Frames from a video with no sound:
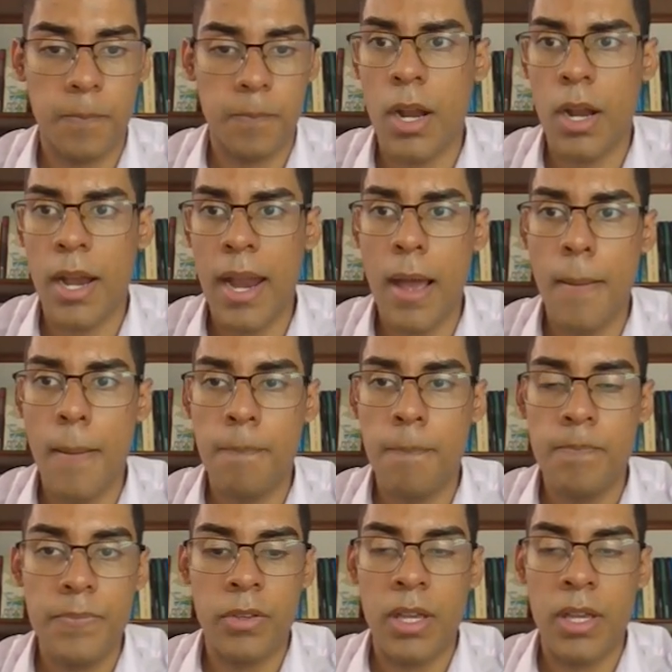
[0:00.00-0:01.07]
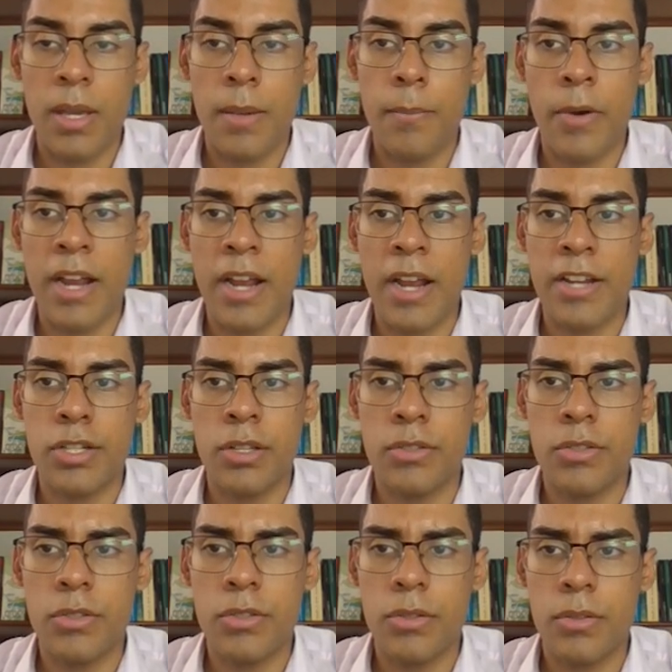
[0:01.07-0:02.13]
we're gonna put
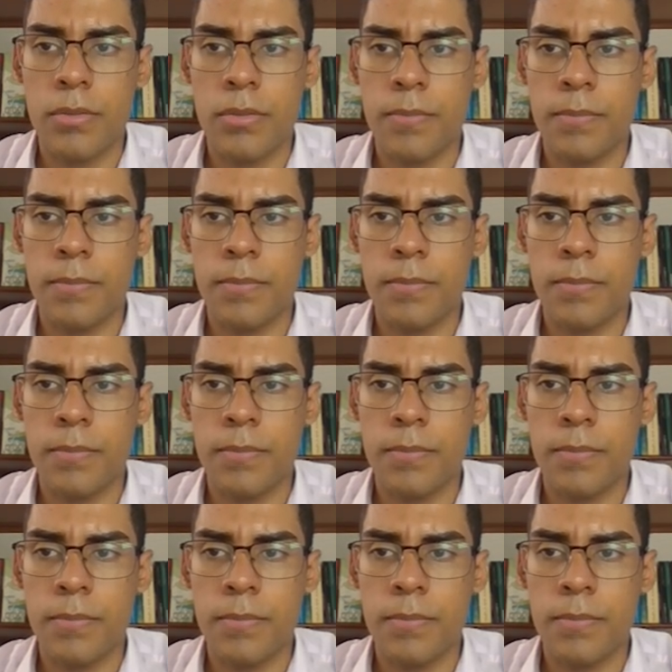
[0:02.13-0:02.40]
impressions,